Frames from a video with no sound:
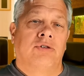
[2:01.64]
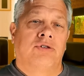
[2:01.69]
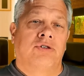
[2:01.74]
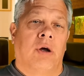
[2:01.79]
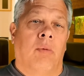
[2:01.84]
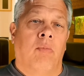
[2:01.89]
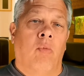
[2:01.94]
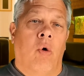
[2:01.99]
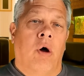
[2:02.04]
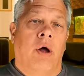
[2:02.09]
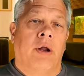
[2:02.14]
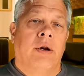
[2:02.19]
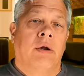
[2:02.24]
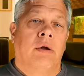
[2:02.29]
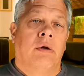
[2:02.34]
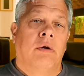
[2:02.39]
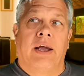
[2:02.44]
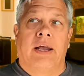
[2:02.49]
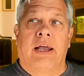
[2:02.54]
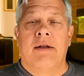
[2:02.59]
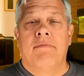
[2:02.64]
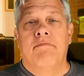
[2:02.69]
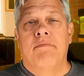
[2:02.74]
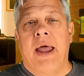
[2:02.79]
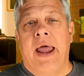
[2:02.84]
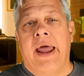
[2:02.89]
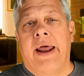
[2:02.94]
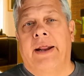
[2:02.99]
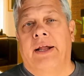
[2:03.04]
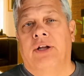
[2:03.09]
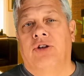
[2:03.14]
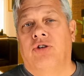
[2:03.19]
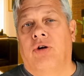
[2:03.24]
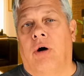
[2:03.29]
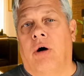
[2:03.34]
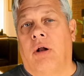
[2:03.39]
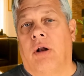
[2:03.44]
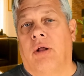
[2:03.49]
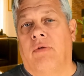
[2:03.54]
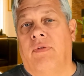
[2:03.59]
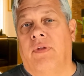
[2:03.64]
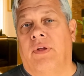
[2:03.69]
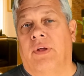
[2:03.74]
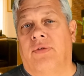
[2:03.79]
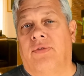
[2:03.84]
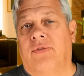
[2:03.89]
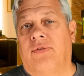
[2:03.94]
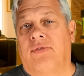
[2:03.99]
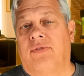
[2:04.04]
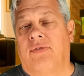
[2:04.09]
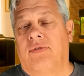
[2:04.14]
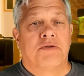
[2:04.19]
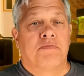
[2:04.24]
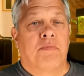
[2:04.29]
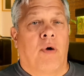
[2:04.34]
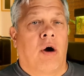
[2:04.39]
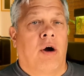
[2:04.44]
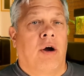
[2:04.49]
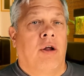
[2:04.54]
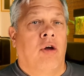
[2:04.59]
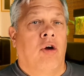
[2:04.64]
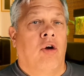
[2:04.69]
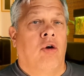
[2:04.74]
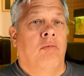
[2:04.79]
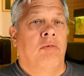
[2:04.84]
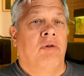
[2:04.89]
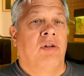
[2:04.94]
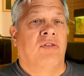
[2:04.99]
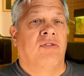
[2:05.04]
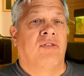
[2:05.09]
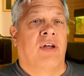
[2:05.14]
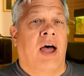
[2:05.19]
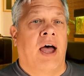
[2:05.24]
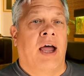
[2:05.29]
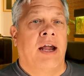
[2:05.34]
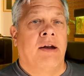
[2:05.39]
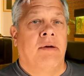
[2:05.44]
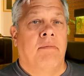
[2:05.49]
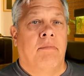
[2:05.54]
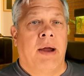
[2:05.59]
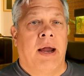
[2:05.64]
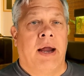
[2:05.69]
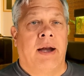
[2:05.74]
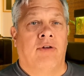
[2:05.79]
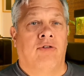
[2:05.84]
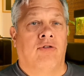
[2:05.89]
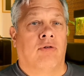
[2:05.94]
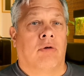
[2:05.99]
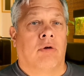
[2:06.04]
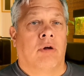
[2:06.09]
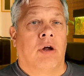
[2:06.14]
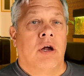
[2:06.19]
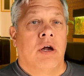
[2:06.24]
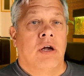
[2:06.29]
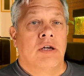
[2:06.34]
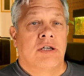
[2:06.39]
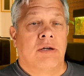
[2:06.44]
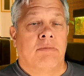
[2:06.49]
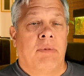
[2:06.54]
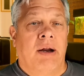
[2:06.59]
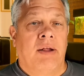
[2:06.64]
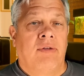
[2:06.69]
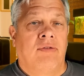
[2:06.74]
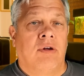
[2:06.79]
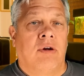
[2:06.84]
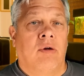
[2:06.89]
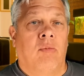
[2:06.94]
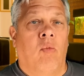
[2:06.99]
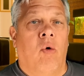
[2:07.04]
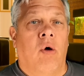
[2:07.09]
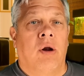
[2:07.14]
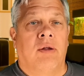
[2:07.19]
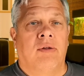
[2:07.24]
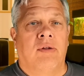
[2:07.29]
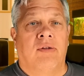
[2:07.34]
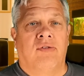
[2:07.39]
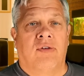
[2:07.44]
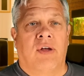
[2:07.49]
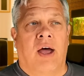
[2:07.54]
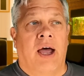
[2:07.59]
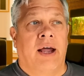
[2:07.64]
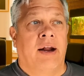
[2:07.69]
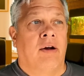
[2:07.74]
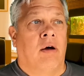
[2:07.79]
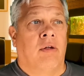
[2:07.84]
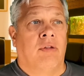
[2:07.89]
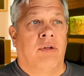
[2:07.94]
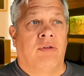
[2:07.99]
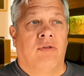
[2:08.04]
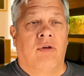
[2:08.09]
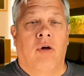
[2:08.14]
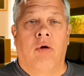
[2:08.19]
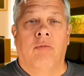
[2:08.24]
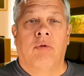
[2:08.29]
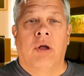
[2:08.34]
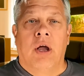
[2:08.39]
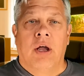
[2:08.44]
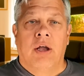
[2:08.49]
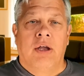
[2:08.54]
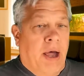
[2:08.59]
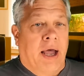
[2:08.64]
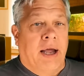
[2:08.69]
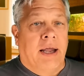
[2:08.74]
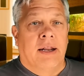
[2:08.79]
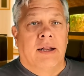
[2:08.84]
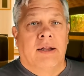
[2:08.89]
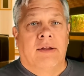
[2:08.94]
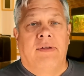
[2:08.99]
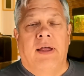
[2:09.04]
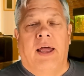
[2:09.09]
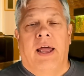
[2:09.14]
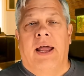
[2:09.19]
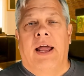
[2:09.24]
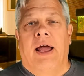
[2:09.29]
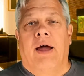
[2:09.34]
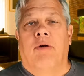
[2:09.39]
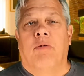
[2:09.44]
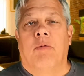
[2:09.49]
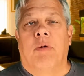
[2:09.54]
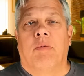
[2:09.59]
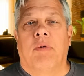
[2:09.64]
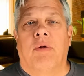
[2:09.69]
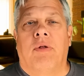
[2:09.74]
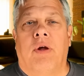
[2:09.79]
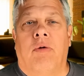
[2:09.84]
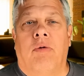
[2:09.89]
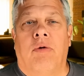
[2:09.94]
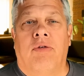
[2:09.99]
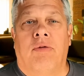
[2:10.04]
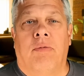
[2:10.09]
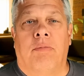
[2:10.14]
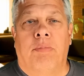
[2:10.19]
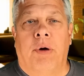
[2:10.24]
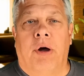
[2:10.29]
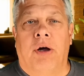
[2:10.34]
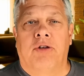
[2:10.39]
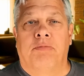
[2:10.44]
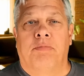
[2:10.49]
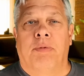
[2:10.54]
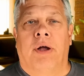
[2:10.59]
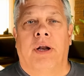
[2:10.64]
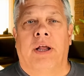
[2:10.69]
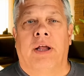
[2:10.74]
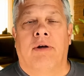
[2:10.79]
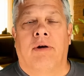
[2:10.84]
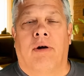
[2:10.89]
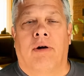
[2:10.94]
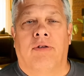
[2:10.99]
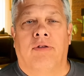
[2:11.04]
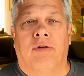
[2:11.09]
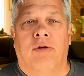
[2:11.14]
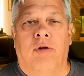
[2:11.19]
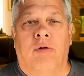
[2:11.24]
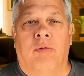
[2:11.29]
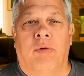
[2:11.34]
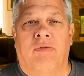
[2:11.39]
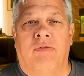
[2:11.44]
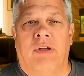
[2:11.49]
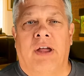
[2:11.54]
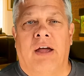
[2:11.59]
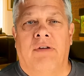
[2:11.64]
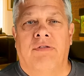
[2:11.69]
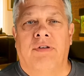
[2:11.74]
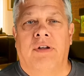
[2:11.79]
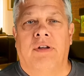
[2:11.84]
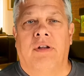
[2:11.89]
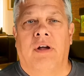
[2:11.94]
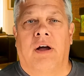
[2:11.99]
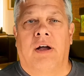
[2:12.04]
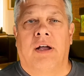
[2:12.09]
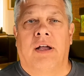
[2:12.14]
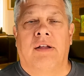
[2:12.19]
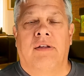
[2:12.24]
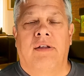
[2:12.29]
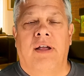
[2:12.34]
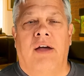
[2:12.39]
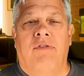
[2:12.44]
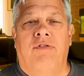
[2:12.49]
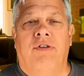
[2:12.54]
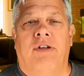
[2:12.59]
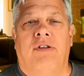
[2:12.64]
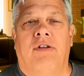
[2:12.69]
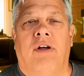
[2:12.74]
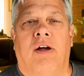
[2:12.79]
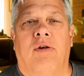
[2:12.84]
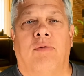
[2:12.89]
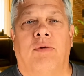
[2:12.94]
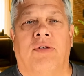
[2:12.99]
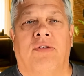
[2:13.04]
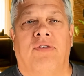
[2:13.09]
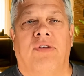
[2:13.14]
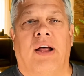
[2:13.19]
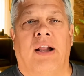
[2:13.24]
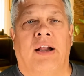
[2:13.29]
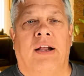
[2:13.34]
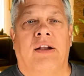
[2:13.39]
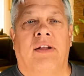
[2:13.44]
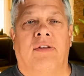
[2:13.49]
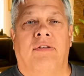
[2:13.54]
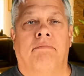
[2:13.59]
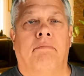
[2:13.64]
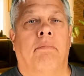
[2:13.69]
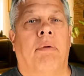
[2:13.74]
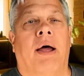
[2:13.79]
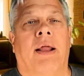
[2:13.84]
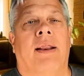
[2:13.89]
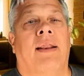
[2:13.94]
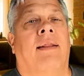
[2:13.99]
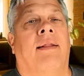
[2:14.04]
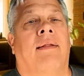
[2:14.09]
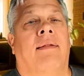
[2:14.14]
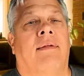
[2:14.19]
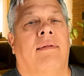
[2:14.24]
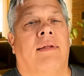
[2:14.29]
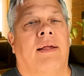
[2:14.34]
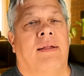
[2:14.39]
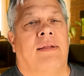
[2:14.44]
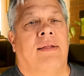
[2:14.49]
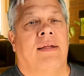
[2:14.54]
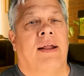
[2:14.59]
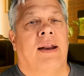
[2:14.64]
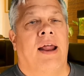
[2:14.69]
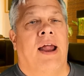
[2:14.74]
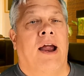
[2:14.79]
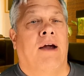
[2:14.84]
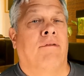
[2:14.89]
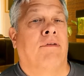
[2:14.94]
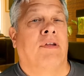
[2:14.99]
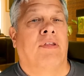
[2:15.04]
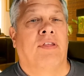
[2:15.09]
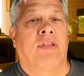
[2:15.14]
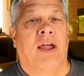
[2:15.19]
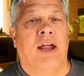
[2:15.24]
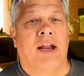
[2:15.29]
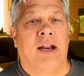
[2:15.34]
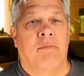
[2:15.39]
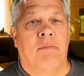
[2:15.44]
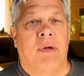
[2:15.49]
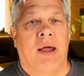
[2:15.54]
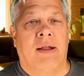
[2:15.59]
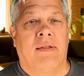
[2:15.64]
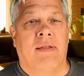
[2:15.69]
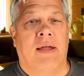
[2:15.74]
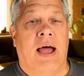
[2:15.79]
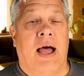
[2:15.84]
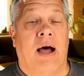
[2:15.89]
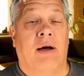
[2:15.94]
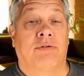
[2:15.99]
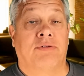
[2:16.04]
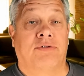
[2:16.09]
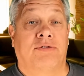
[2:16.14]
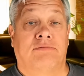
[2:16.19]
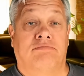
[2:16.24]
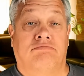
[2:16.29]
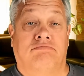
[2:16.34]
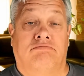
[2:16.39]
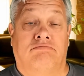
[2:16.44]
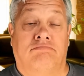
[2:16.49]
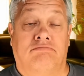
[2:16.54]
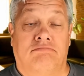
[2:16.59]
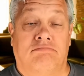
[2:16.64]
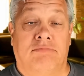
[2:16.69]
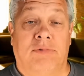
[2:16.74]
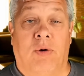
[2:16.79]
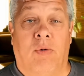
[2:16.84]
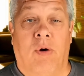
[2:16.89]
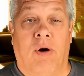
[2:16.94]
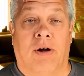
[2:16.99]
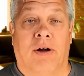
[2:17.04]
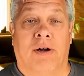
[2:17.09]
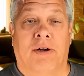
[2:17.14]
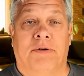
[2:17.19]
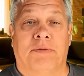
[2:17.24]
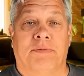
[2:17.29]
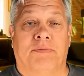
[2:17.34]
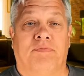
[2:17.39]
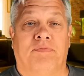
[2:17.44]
someone that can manage all of this. Smart Home Design Manager. Somebody's going to want to design all these homes. Back in the day, I remember there was a Bugs Bunny cartoon with Daffy Duck, and Daffy Duck was selling this button that did everything to make the house work.